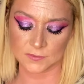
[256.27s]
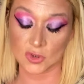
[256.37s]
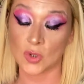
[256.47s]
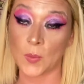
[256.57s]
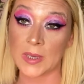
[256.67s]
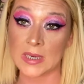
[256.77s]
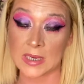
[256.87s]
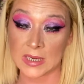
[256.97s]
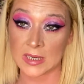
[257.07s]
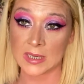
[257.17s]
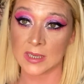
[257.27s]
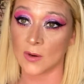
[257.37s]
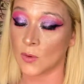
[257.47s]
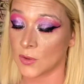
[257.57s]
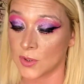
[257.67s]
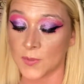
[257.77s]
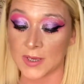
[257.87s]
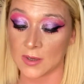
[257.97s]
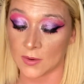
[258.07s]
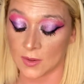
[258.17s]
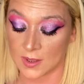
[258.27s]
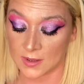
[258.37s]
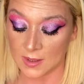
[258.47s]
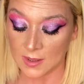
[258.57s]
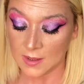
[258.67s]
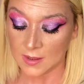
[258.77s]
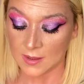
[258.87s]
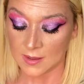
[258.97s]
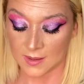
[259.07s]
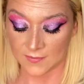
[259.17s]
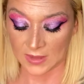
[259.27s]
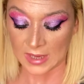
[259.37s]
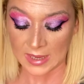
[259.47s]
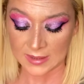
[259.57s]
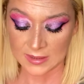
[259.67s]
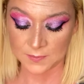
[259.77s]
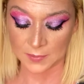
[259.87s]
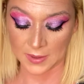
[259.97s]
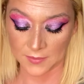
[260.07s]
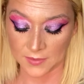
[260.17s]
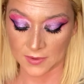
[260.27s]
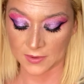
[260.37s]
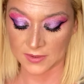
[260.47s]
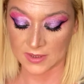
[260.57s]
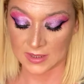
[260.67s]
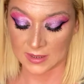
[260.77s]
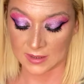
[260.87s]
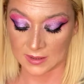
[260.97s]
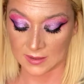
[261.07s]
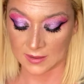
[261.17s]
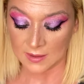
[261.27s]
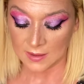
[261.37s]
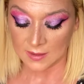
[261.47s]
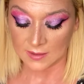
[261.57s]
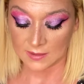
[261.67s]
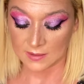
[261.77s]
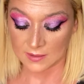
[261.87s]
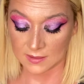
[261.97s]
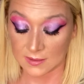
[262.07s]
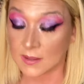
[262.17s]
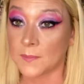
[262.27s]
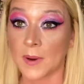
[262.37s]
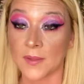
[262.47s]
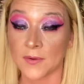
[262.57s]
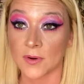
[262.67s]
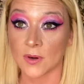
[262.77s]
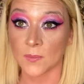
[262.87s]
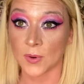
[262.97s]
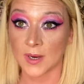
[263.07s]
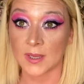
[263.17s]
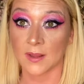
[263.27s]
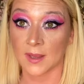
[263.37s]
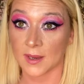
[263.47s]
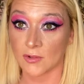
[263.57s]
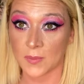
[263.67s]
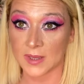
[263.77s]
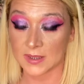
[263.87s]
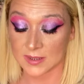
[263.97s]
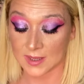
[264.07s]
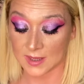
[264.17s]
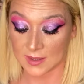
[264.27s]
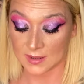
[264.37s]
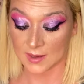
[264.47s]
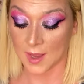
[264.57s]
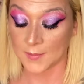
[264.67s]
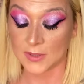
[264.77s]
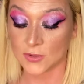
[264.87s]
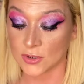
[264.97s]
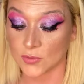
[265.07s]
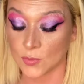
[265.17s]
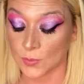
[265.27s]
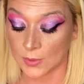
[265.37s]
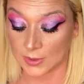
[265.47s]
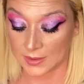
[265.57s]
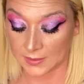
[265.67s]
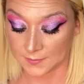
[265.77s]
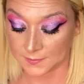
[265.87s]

Do we need it or do we not? If the light is bothering our skin, is it bothering our brains like everybody's saying? I mean, just really.